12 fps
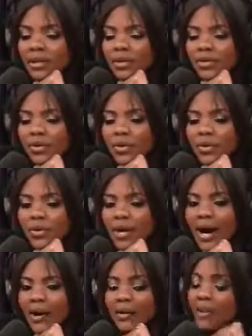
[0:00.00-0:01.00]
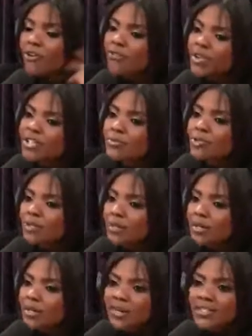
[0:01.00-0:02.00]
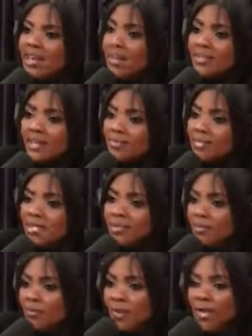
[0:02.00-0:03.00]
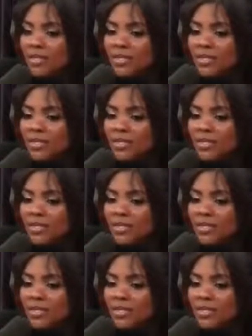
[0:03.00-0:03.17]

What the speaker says: So how did I fall victim to it? The exact same system, right?